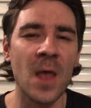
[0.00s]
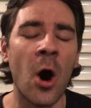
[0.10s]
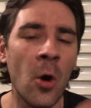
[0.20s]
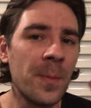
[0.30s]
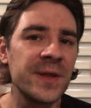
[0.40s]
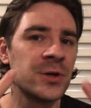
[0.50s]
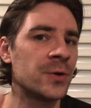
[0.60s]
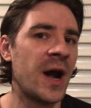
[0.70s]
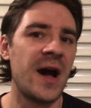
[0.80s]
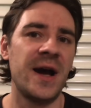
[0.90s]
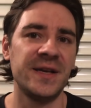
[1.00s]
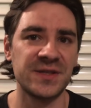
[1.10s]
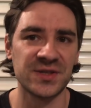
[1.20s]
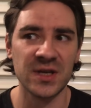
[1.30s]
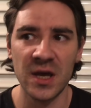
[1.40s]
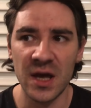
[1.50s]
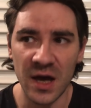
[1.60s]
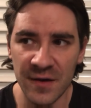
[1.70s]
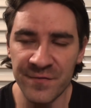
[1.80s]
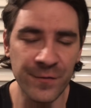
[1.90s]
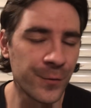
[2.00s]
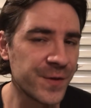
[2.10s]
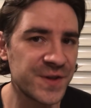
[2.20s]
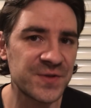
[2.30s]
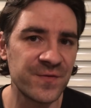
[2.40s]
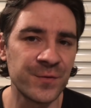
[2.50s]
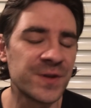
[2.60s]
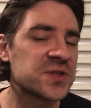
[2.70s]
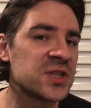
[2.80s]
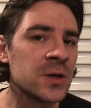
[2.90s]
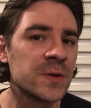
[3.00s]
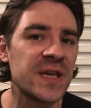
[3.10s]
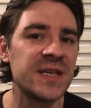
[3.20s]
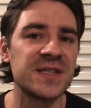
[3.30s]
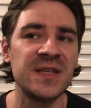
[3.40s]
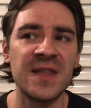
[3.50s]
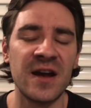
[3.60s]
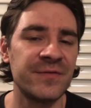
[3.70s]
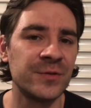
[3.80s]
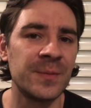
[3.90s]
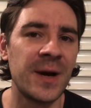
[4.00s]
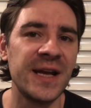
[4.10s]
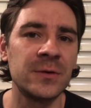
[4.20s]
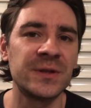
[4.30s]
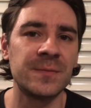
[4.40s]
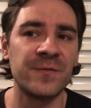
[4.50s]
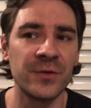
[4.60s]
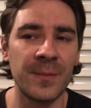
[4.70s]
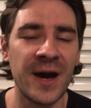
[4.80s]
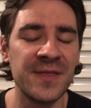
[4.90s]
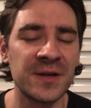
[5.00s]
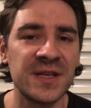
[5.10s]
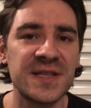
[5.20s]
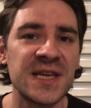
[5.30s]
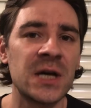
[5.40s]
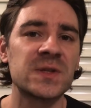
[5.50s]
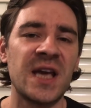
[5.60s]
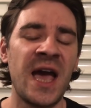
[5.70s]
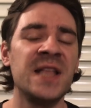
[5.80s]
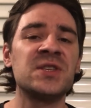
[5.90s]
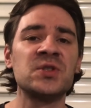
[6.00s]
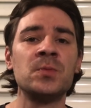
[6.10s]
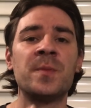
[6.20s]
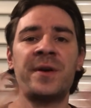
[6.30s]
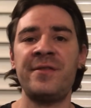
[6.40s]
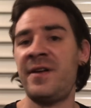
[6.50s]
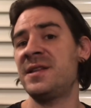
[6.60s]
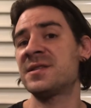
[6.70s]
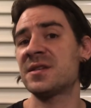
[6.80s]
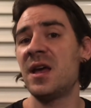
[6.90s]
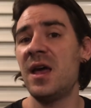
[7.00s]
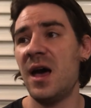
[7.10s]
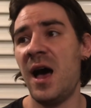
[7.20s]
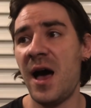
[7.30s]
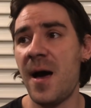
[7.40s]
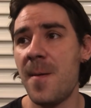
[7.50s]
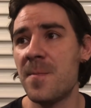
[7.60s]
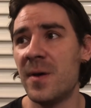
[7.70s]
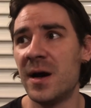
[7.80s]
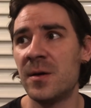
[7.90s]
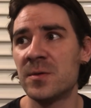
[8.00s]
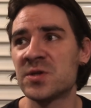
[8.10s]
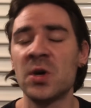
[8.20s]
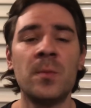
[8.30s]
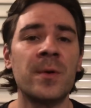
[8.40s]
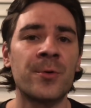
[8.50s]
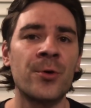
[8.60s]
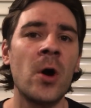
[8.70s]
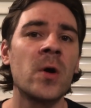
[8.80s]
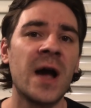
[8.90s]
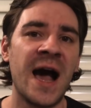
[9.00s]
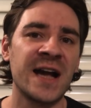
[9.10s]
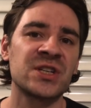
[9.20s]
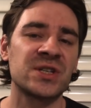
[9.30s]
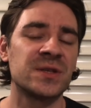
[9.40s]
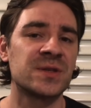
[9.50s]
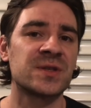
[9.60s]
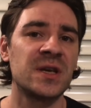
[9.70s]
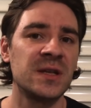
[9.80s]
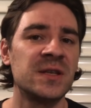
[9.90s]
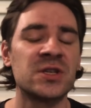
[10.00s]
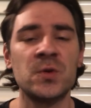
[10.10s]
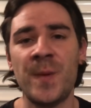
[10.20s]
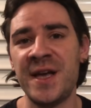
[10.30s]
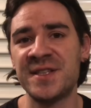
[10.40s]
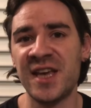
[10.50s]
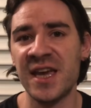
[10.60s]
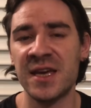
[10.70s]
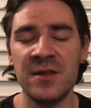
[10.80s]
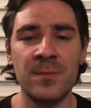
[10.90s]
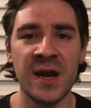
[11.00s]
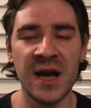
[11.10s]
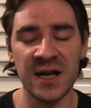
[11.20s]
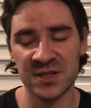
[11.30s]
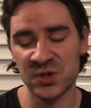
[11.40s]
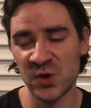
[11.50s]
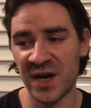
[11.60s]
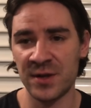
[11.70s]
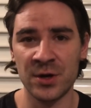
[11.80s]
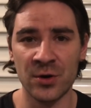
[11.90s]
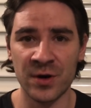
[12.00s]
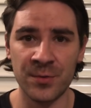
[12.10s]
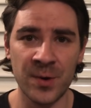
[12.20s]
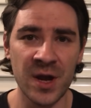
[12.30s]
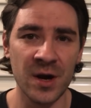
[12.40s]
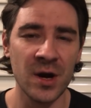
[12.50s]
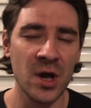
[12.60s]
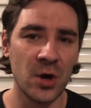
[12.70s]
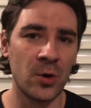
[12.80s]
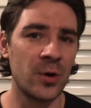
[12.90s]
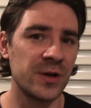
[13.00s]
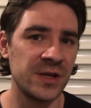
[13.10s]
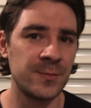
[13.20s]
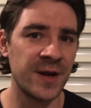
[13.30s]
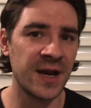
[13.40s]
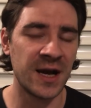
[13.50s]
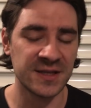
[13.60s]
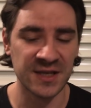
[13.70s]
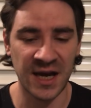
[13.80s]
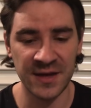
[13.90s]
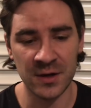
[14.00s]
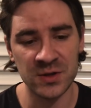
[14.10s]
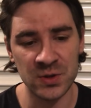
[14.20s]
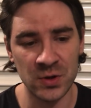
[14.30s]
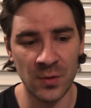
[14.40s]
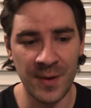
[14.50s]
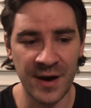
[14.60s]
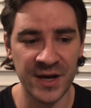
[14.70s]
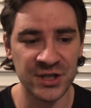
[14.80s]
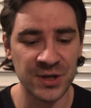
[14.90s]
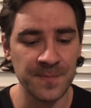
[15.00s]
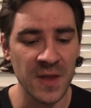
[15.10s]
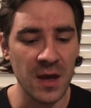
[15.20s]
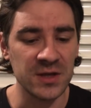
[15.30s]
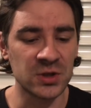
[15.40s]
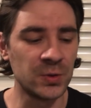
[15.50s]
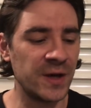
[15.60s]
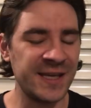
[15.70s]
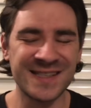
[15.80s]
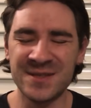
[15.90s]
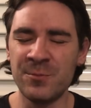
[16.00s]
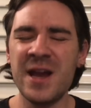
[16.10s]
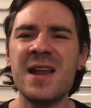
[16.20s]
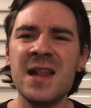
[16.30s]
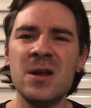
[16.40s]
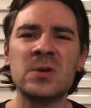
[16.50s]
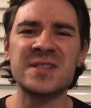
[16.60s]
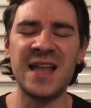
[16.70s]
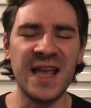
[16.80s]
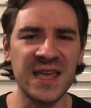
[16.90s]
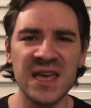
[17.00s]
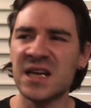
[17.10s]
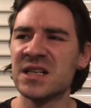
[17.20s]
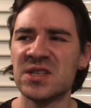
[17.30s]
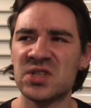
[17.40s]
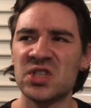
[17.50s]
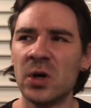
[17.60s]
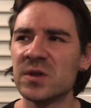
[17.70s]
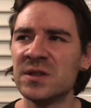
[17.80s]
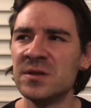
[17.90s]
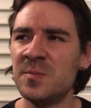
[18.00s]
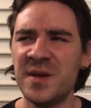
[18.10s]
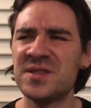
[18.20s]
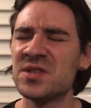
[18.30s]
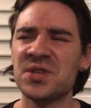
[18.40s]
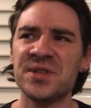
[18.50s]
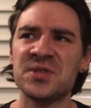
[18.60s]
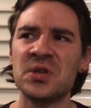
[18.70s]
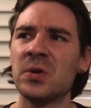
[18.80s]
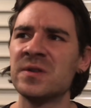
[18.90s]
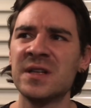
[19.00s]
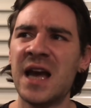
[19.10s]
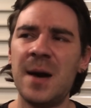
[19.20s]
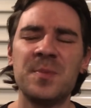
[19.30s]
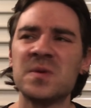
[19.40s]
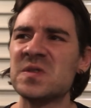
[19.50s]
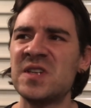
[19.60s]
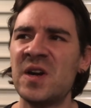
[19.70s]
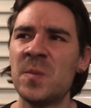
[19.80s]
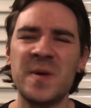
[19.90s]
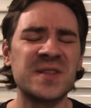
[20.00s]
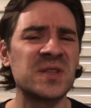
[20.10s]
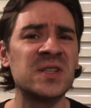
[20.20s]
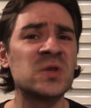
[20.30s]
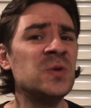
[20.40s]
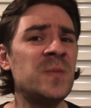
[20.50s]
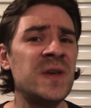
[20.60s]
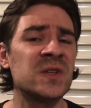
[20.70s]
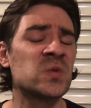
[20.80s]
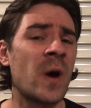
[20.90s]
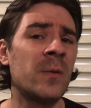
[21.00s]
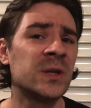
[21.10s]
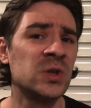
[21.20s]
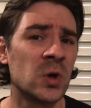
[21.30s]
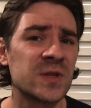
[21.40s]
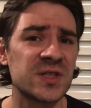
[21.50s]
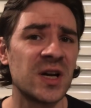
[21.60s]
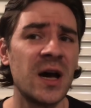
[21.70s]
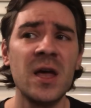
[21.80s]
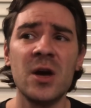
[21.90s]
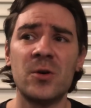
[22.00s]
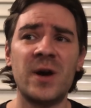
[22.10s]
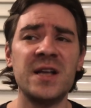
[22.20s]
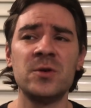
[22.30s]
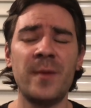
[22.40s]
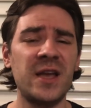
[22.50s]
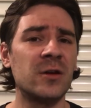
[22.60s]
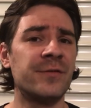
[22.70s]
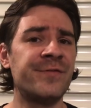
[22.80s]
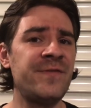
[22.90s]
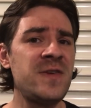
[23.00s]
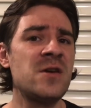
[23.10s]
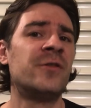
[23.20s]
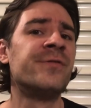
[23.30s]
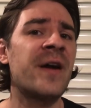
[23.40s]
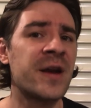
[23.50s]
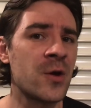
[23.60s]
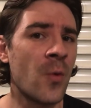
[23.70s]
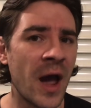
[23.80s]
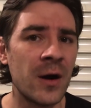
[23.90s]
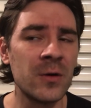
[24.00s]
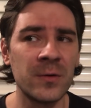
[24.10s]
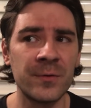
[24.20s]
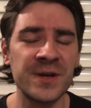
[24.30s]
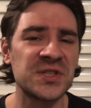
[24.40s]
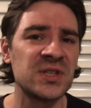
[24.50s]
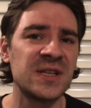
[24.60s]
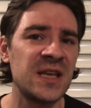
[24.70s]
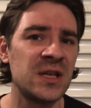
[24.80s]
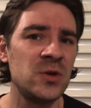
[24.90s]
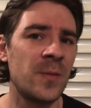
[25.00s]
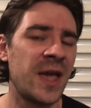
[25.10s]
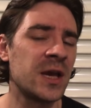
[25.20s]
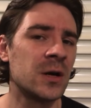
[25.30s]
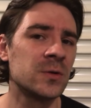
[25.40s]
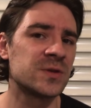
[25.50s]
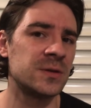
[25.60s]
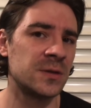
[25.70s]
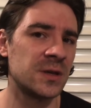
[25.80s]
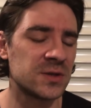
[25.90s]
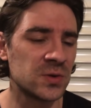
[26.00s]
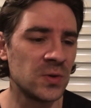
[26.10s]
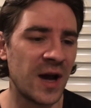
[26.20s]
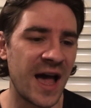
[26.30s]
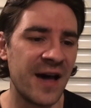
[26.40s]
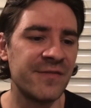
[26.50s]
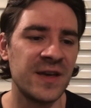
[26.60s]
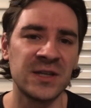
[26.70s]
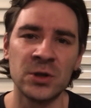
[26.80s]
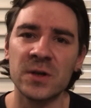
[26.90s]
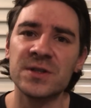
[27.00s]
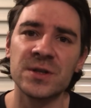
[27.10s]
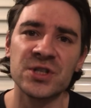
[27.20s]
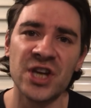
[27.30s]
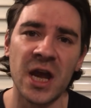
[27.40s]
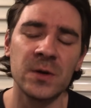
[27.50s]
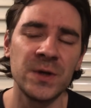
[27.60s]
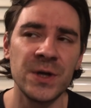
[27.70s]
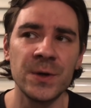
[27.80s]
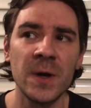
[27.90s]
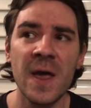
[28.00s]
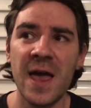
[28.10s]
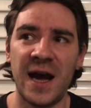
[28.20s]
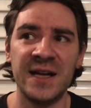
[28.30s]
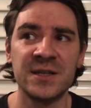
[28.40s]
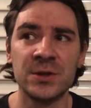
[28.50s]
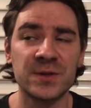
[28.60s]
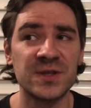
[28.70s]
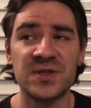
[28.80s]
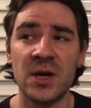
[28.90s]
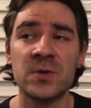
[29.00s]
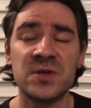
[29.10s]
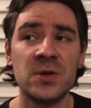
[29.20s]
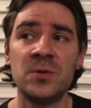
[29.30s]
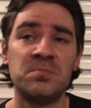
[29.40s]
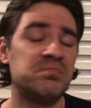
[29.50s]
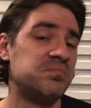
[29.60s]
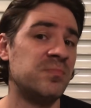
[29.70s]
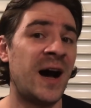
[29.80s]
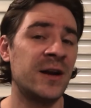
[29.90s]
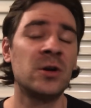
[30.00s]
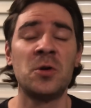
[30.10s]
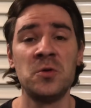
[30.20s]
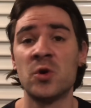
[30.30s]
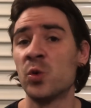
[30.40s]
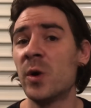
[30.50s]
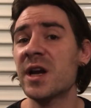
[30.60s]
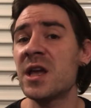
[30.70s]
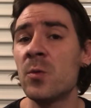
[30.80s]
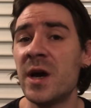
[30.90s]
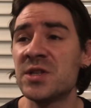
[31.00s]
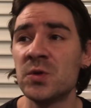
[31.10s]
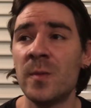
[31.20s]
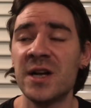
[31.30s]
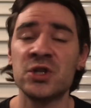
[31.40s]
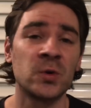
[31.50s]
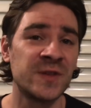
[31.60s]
open your eyes for this, for the subtleties in there, for the minor, for the minor details, and to prevent um, some wrong actions that you may take in regards to either your career or in regards either to your marriage. So it really looks like a consultant, business consultant, couples therapist. It could be as well a doctor. All right, you may not feel very well recently and you may go to have a doctor check on you, and the doctor tells you, I don't know, you're working way too much, your